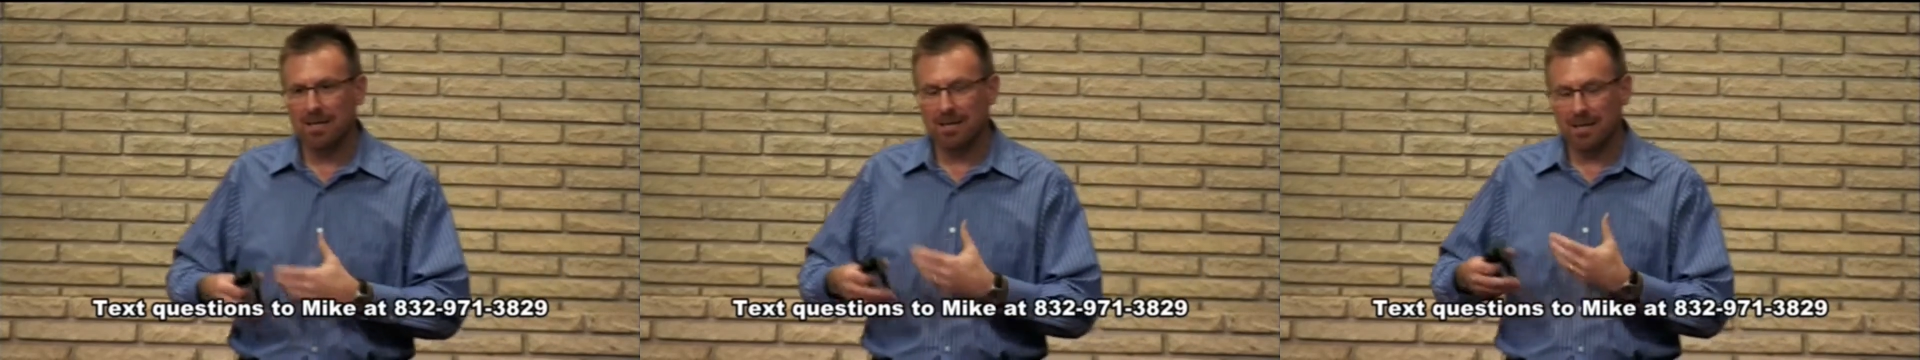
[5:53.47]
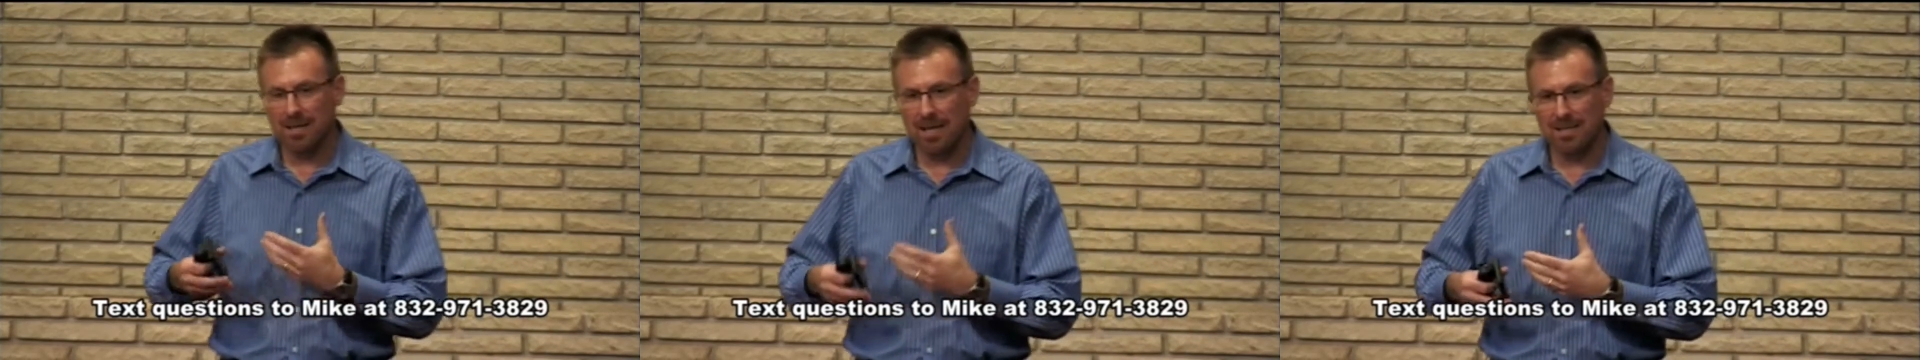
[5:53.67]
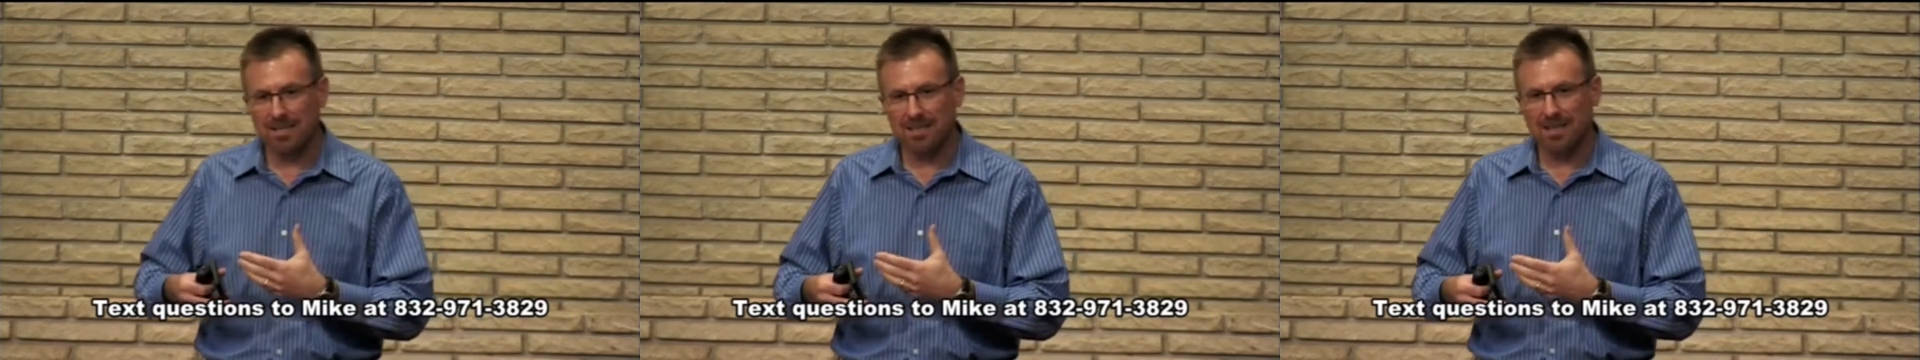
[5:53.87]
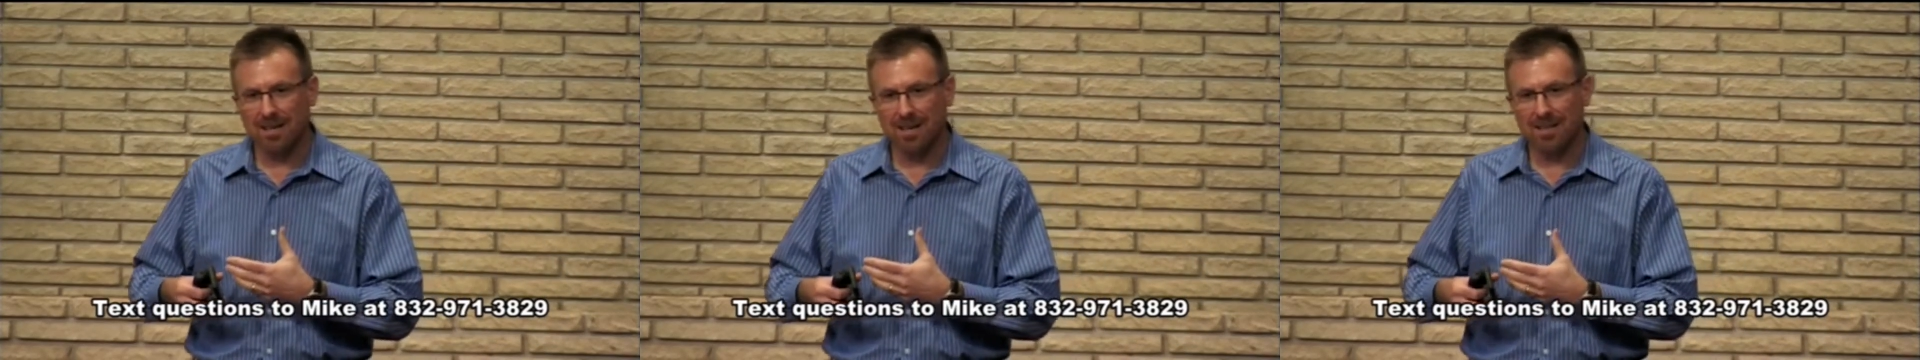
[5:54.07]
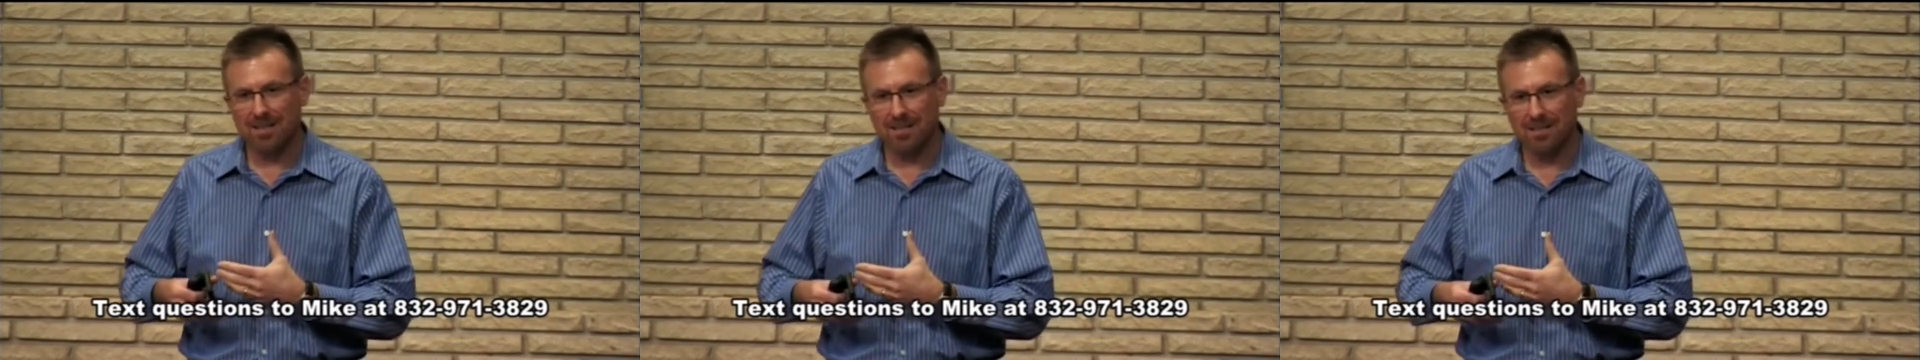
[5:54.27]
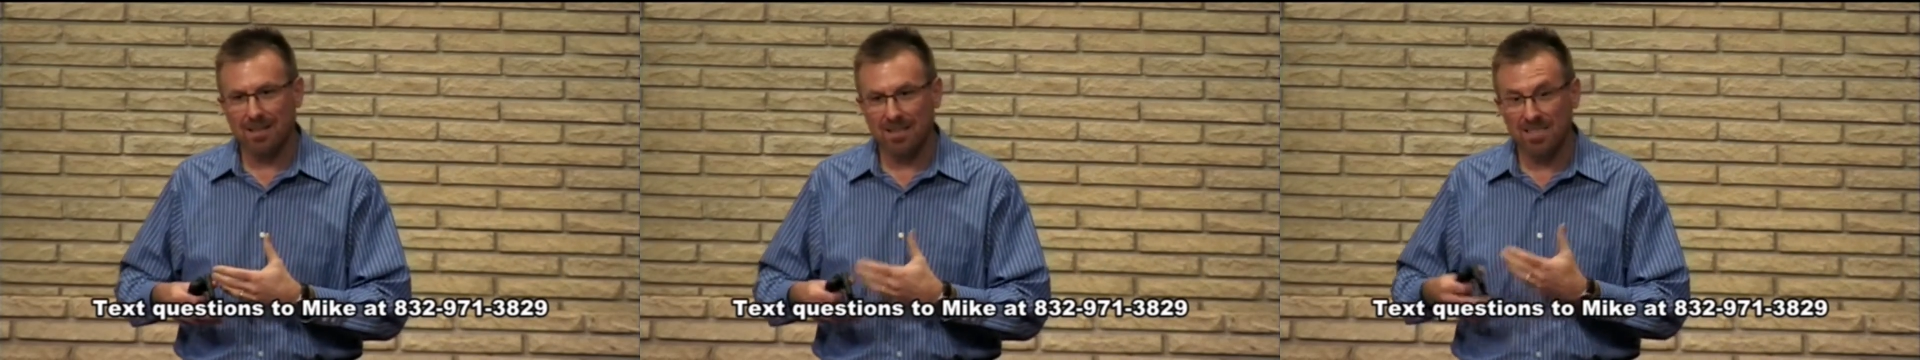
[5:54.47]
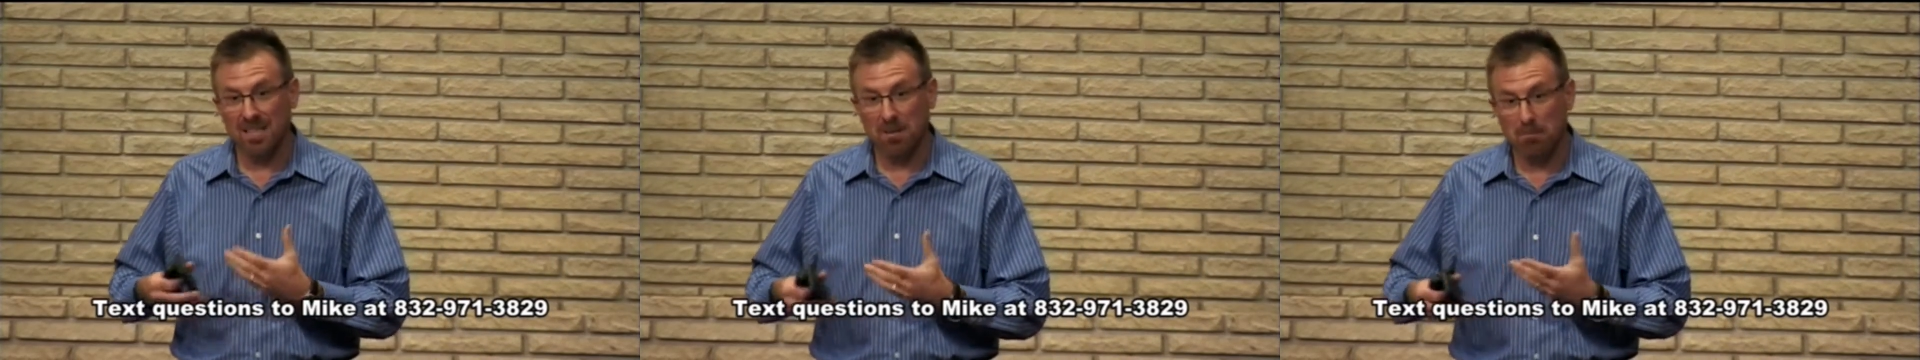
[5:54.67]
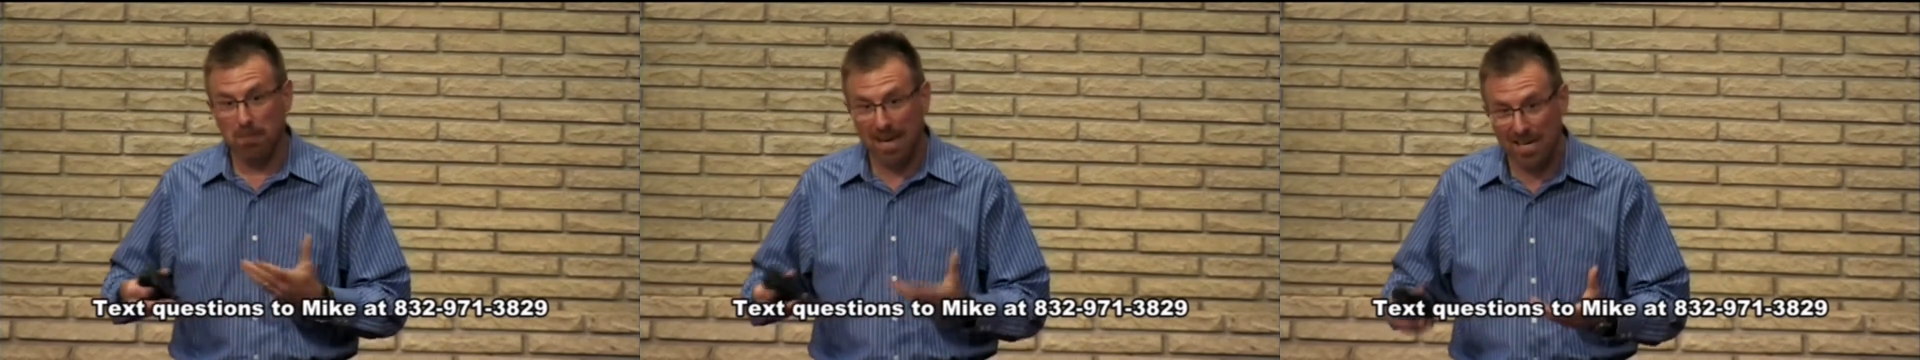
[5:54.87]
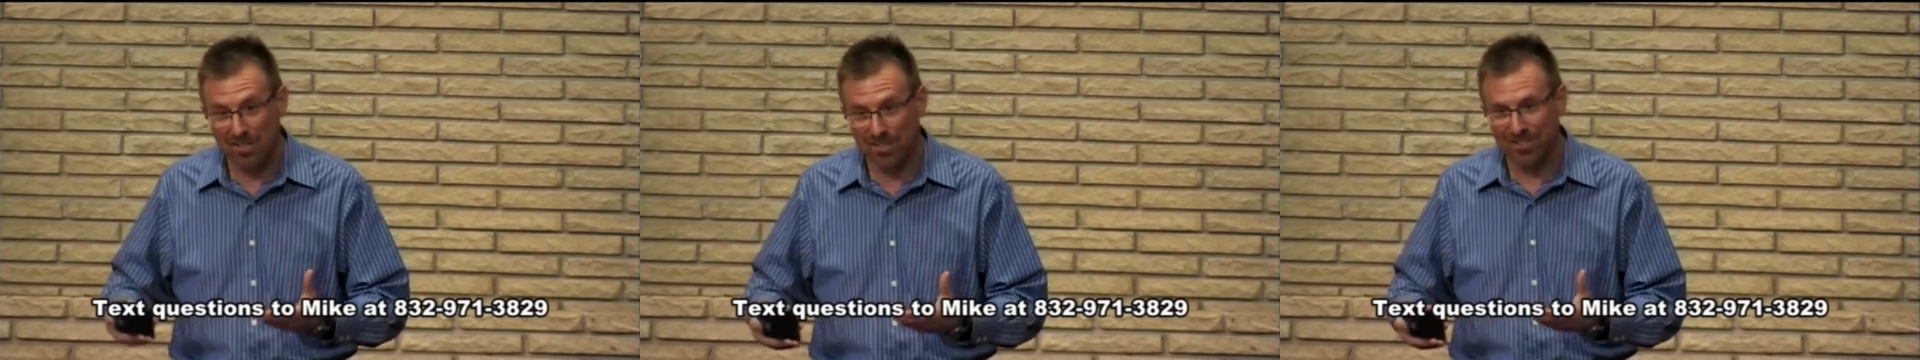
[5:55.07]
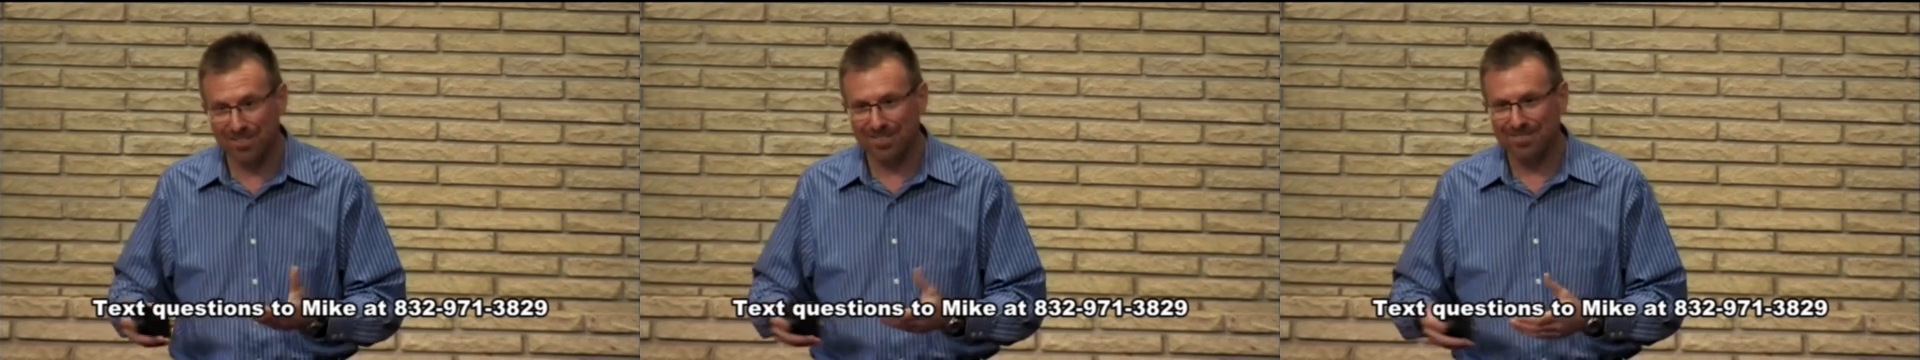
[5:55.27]
less
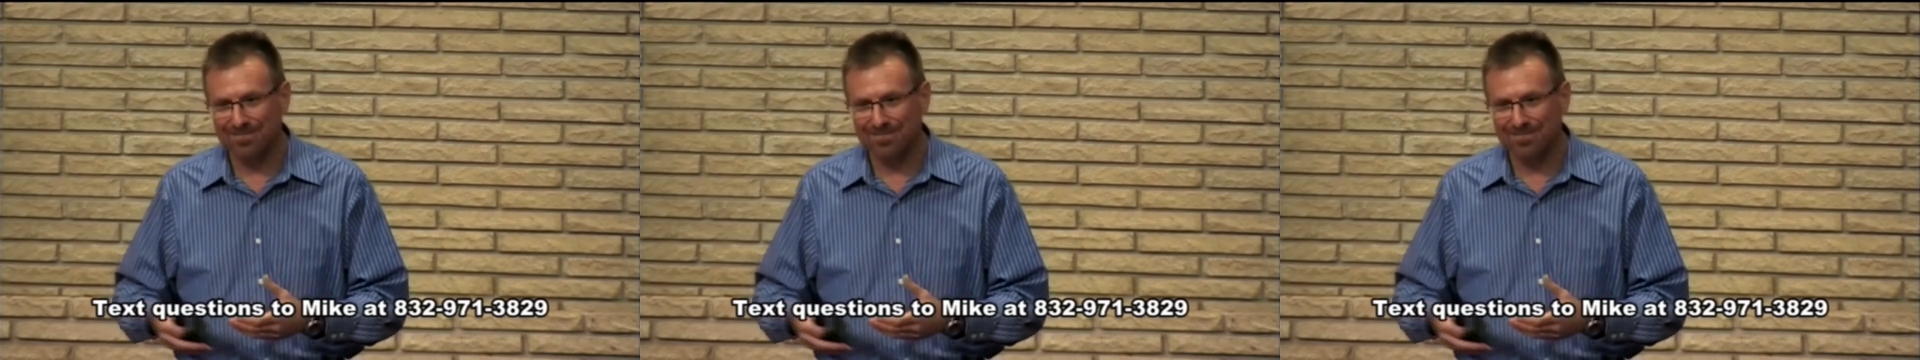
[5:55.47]
impatient?